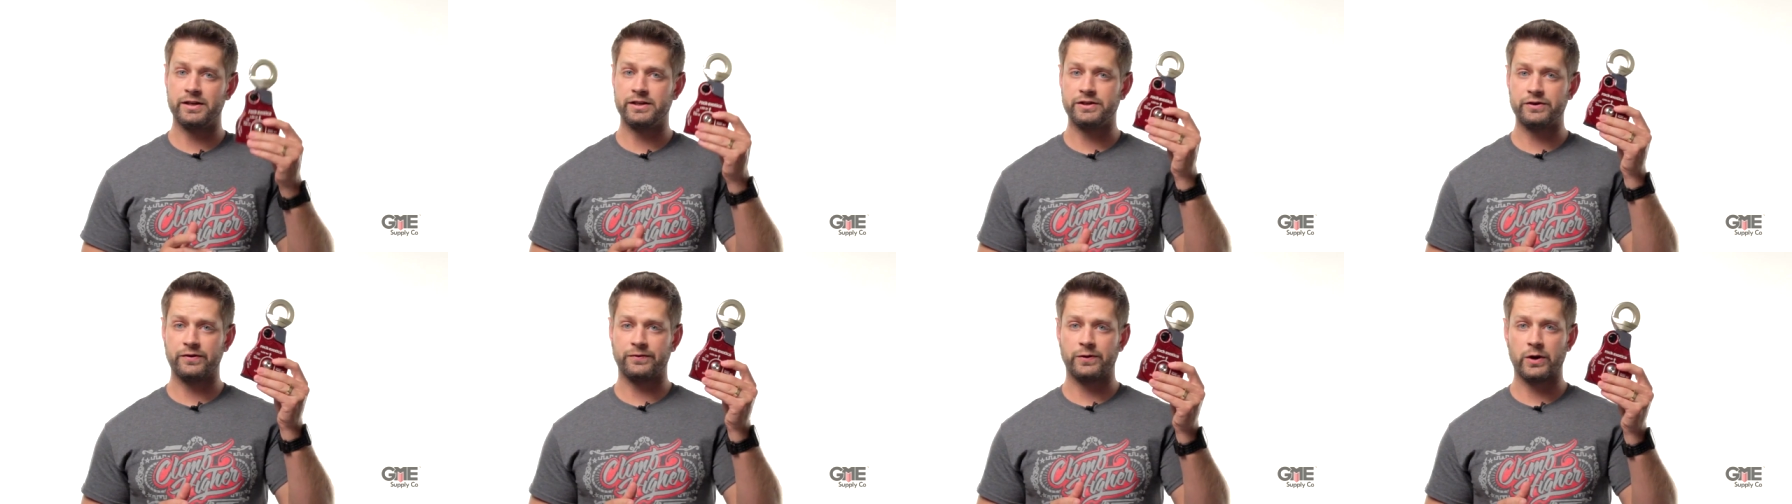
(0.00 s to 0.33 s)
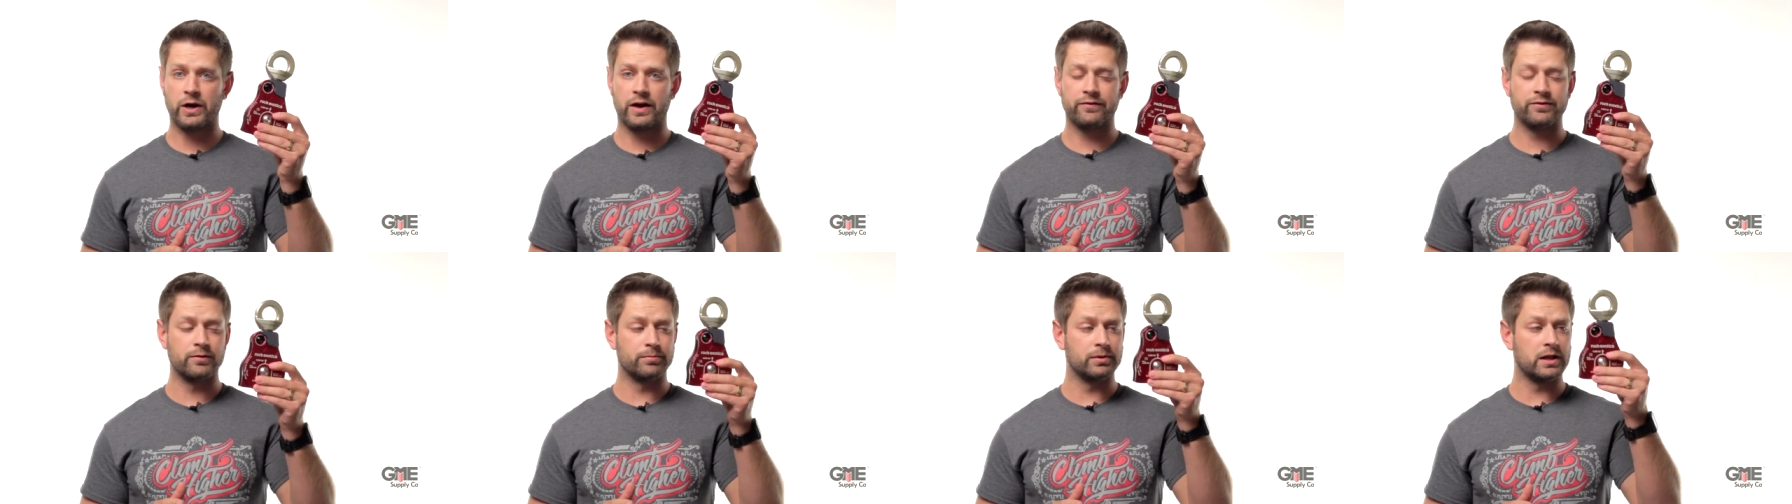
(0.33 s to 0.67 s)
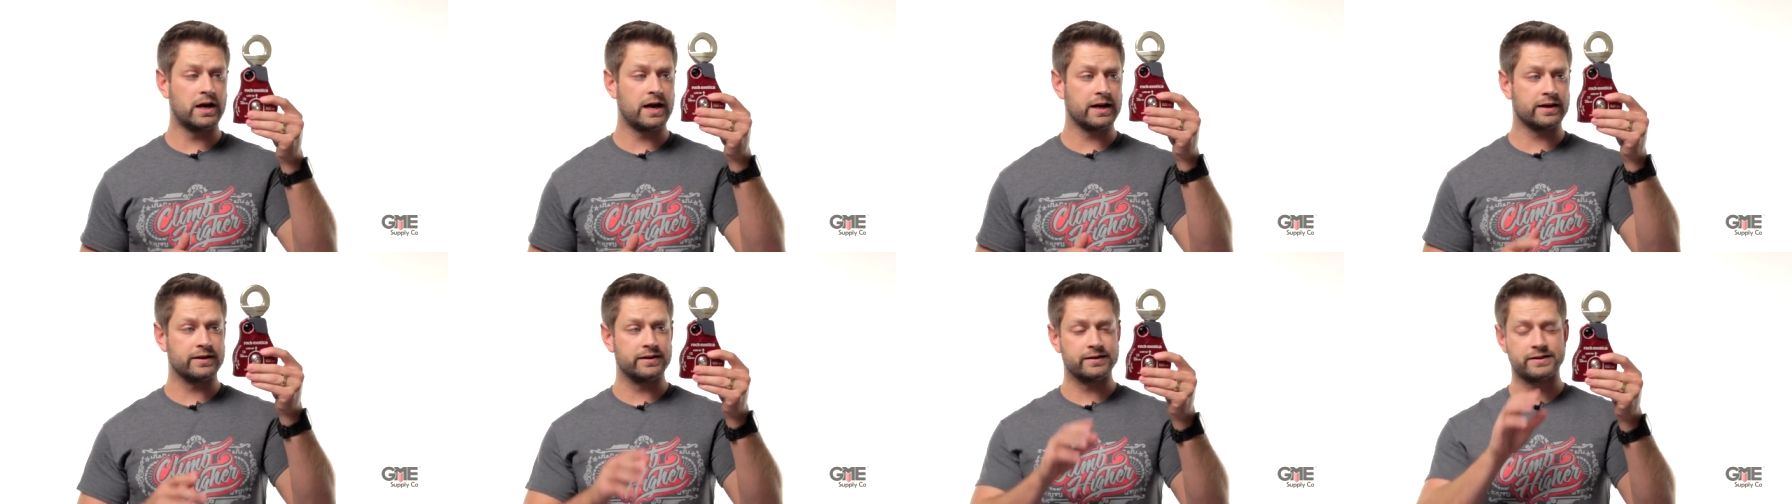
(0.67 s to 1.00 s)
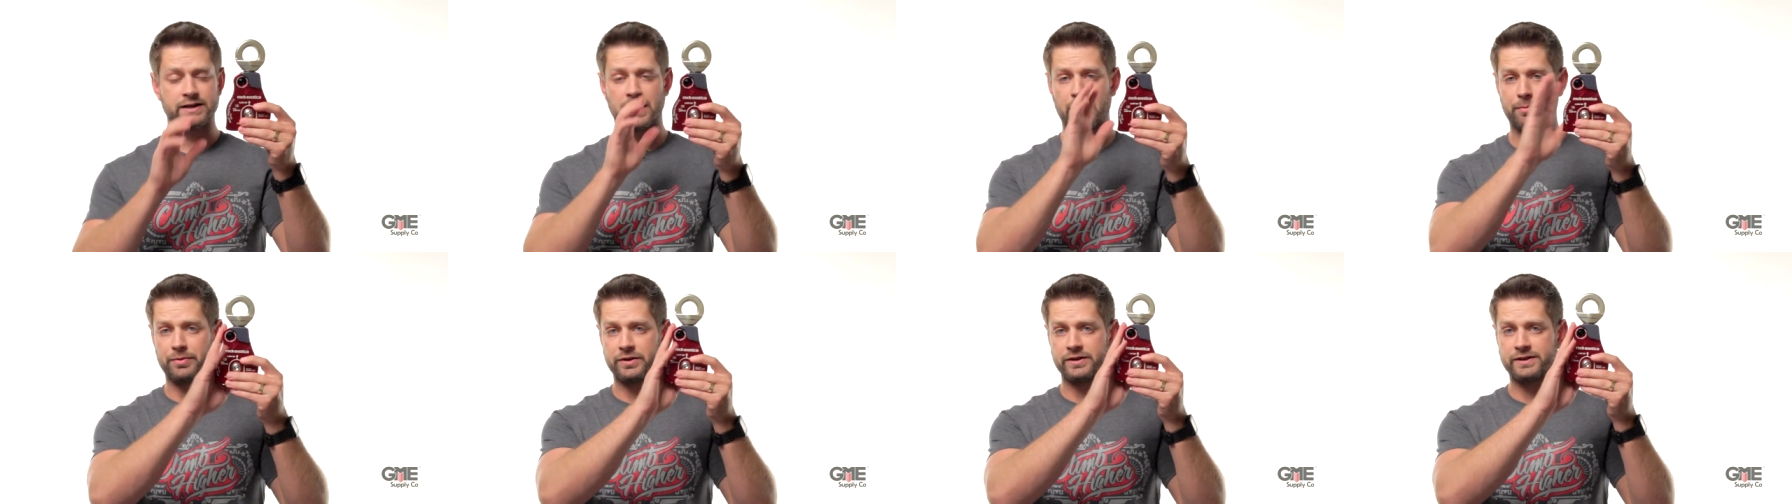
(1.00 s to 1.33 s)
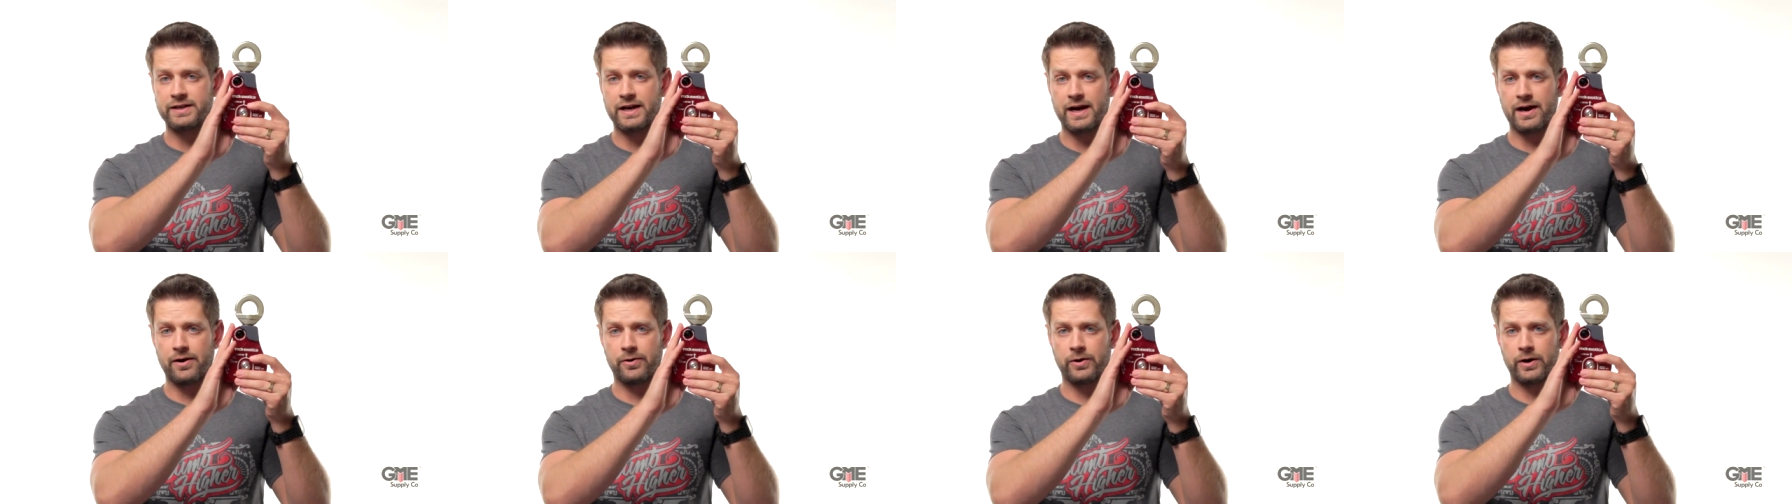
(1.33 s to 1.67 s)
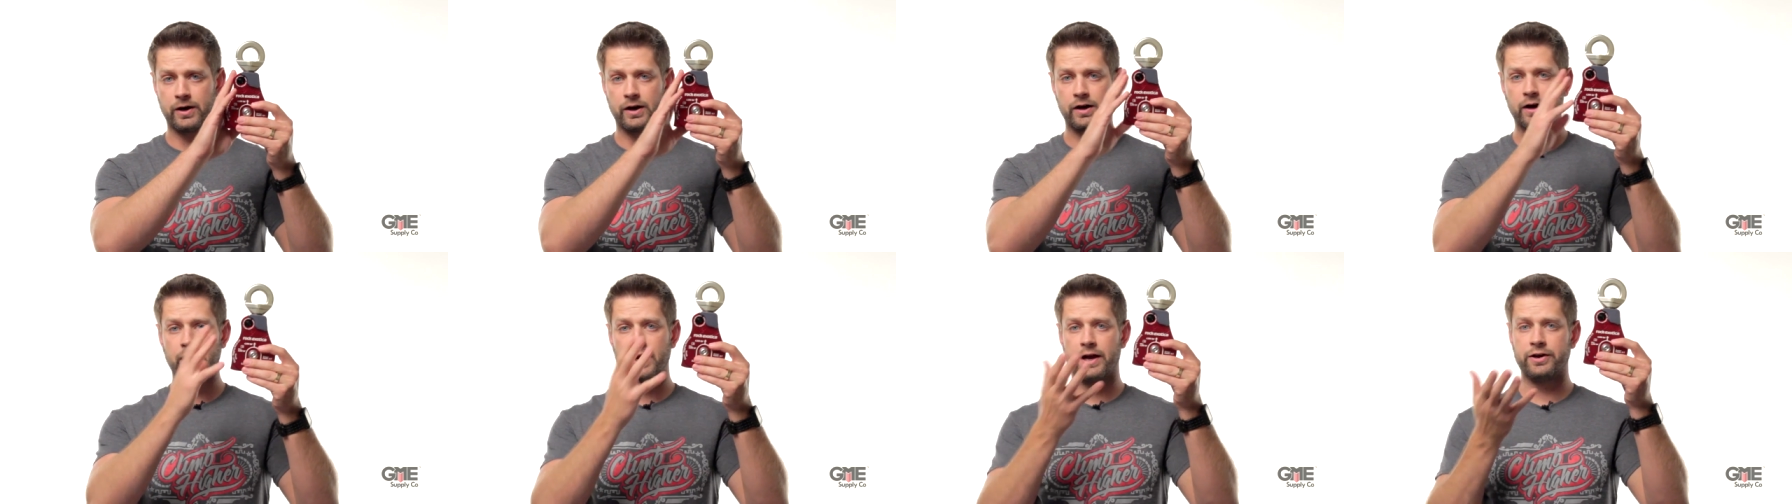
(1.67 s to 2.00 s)
means if you have the block at the top of the
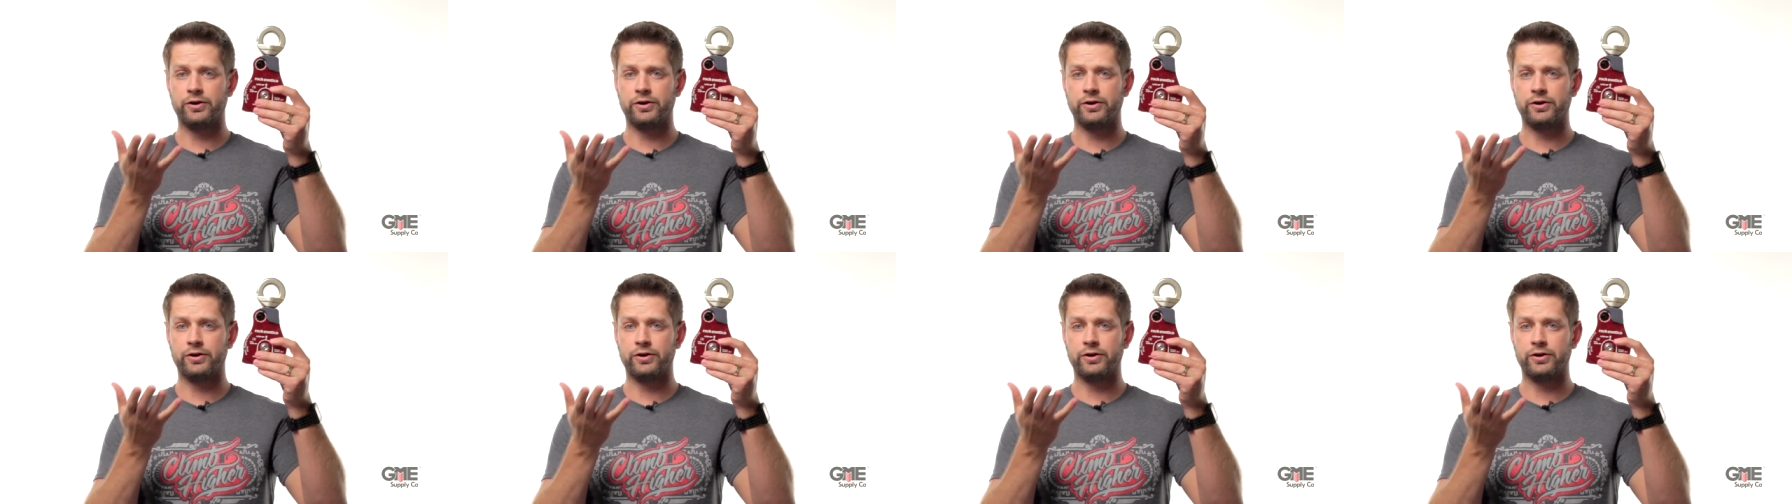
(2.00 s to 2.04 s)
tower